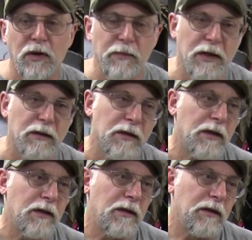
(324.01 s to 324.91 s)
I met a
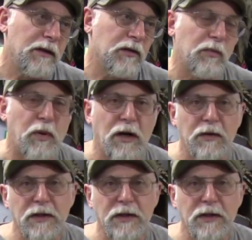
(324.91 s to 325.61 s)
inspiring